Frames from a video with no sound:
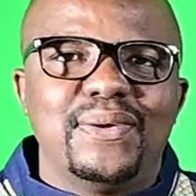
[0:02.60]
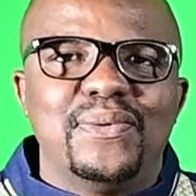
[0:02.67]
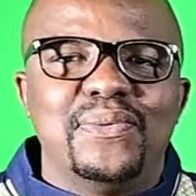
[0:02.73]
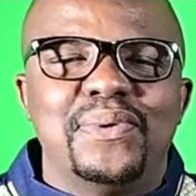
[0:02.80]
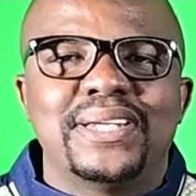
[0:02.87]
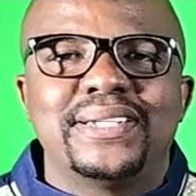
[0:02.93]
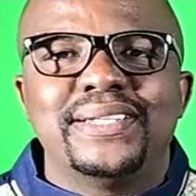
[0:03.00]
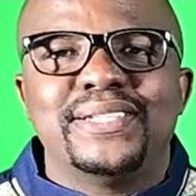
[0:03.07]

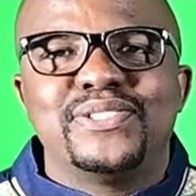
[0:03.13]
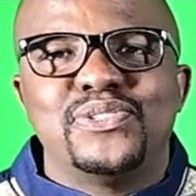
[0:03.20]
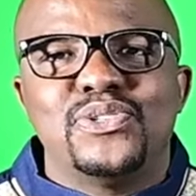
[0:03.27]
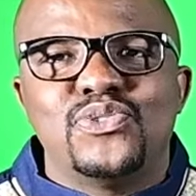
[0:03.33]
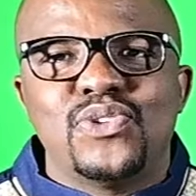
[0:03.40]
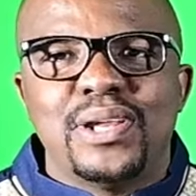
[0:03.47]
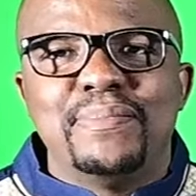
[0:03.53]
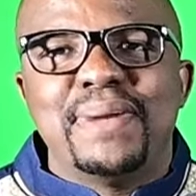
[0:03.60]
what is
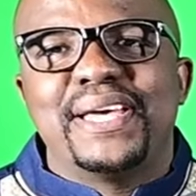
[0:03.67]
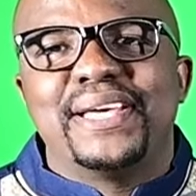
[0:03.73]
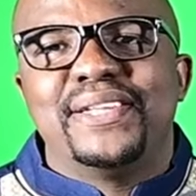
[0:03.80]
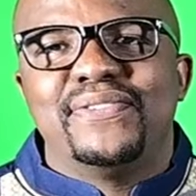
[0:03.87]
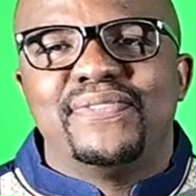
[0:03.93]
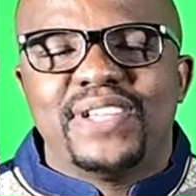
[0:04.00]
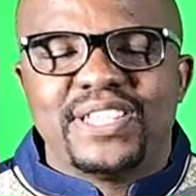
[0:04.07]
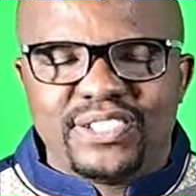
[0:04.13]
usually my
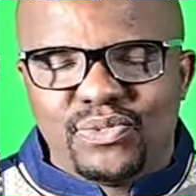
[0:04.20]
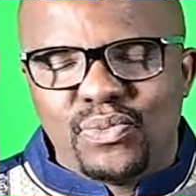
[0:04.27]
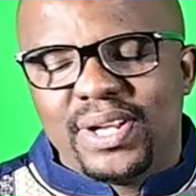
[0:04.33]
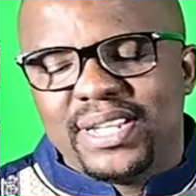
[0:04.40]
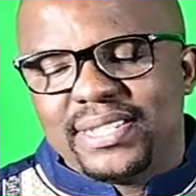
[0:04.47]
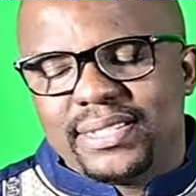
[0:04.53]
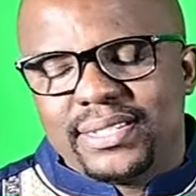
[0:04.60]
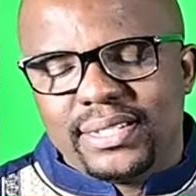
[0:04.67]
grievance
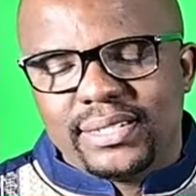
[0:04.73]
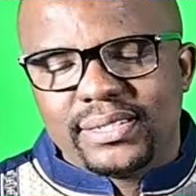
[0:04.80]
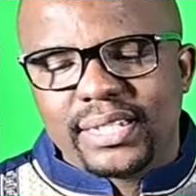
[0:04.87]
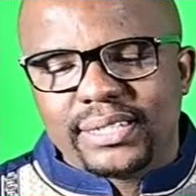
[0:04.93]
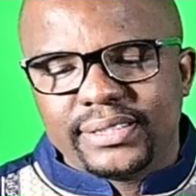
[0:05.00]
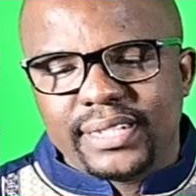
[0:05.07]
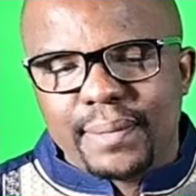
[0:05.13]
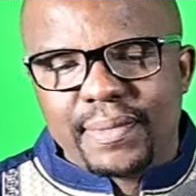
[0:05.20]
when
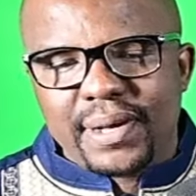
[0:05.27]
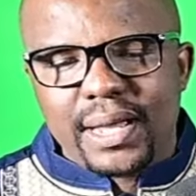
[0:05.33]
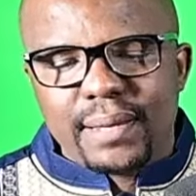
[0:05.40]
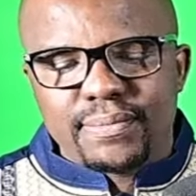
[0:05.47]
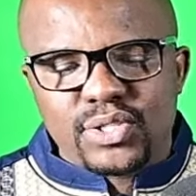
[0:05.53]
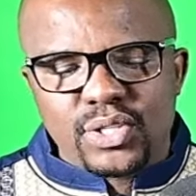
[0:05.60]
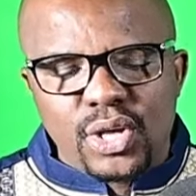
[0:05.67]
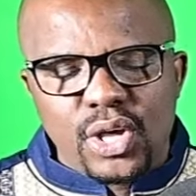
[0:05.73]
such time
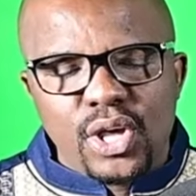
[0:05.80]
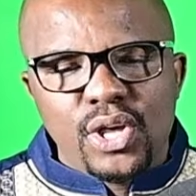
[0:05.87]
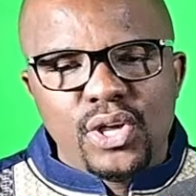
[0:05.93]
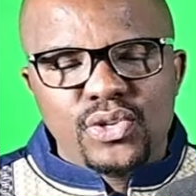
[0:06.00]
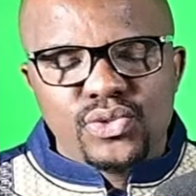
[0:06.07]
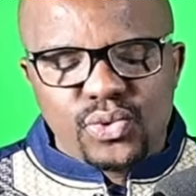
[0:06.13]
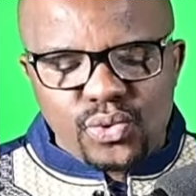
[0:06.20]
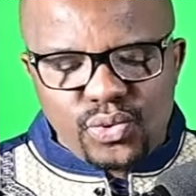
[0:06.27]
comes.
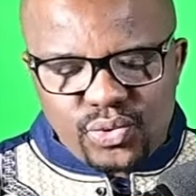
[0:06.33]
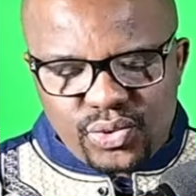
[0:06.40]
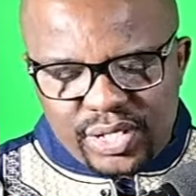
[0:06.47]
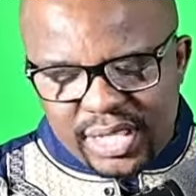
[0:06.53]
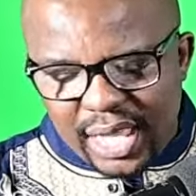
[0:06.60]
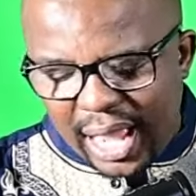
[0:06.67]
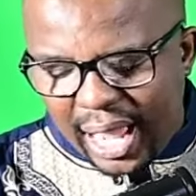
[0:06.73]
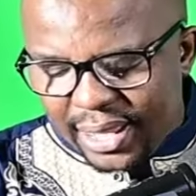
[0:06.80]
So you
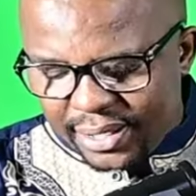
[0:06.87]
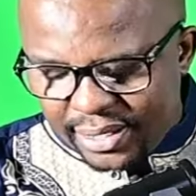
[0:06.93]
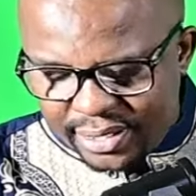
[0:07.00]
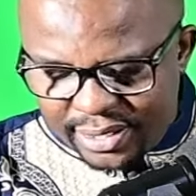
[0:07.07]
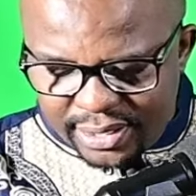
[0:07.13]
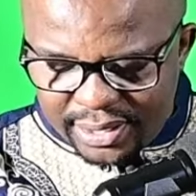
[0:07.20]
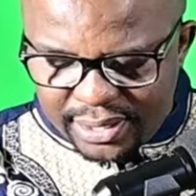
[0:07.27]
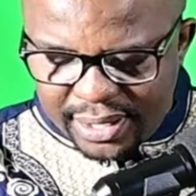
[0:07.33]
see the
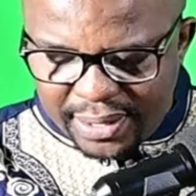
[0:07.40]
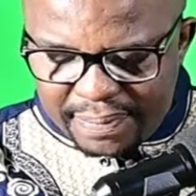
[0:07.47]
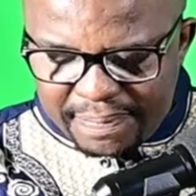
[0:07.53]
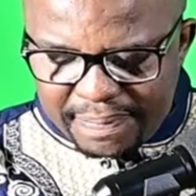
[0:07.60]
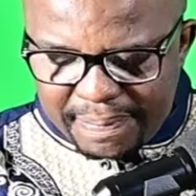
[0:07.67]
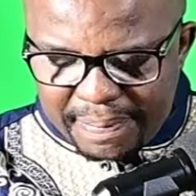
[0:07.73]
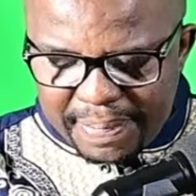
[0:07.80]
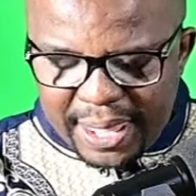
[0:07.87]
IEC, ne?
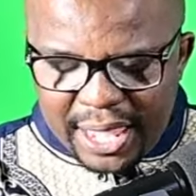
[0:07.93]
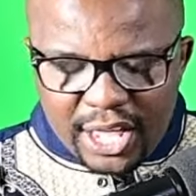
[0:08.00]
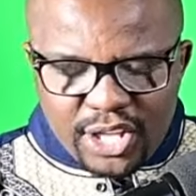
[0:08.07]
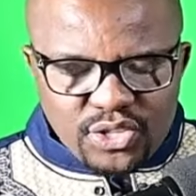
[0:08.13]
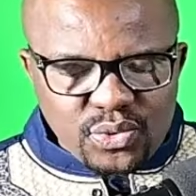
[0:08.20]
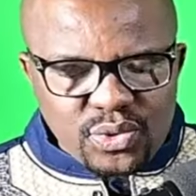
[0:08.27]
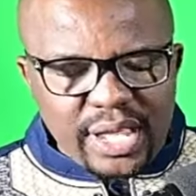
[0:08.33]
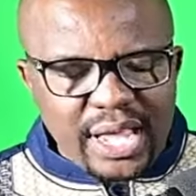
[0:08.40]

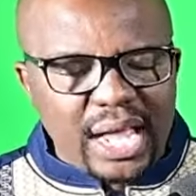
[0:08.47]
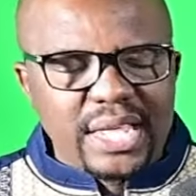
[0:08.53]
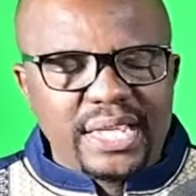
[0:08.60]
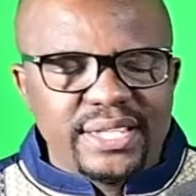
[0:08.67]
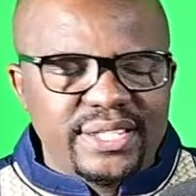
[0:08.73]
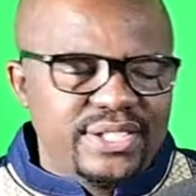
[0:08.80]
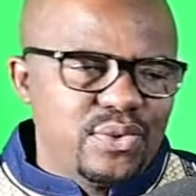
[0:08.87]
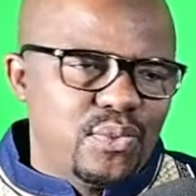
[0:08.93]
So the
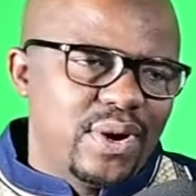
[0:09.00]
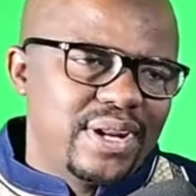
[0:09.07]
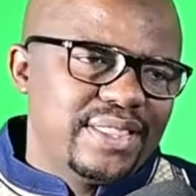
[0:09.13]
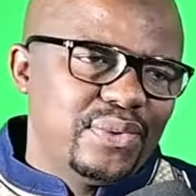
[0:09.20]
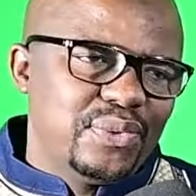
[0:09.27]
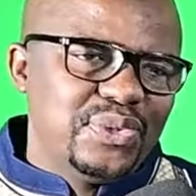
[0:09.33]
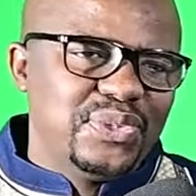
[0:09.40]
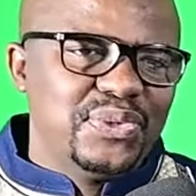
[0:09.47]
IEC, what
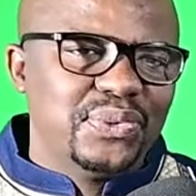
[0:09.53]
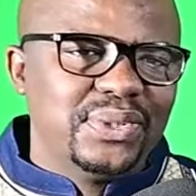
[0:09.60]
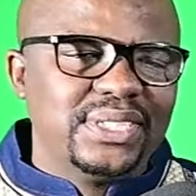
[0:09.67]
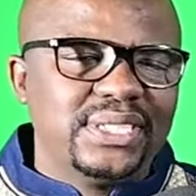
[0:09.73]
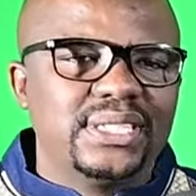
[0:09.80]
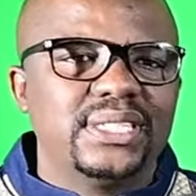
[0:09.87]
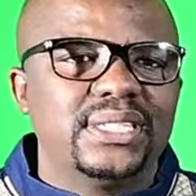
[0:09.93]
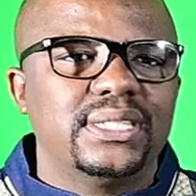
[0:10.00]
they will do
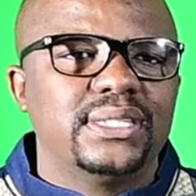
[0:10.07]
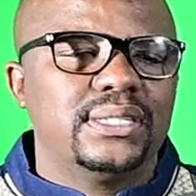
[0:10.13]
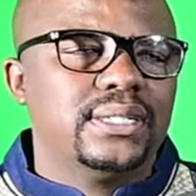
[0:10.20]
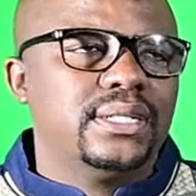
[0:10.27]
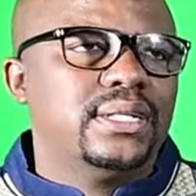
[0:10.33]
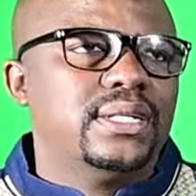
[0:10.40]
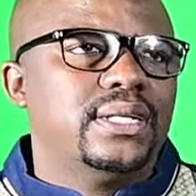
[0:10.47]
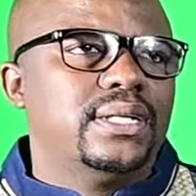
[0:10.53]
is
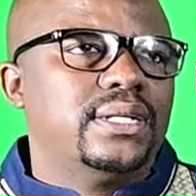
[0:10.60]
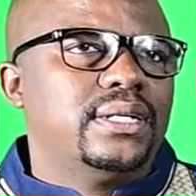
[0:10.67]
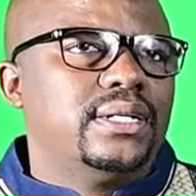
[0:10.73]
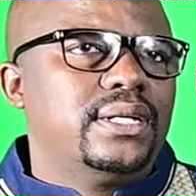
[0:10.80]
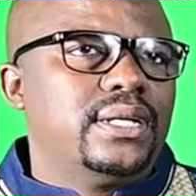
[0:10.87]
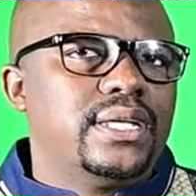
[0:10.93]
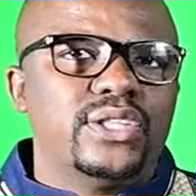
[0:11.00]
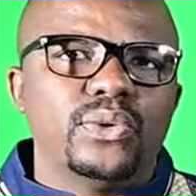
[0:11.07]

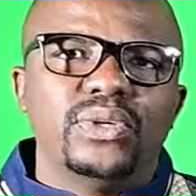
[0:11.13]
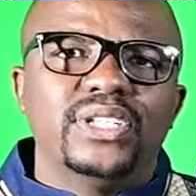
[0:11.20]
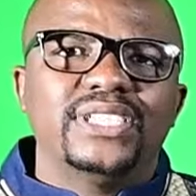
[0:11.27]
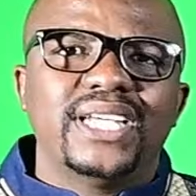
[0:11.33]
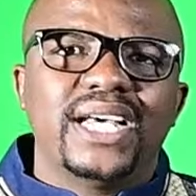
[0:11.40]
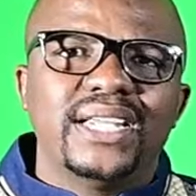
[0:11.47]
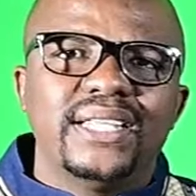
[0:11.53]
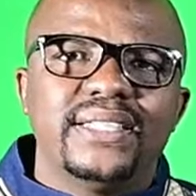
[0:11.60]
they will
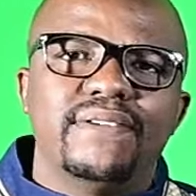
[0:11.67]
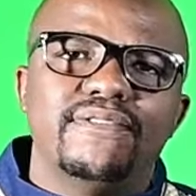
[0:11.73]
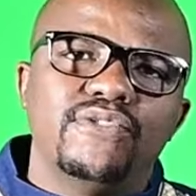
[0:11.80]
tally the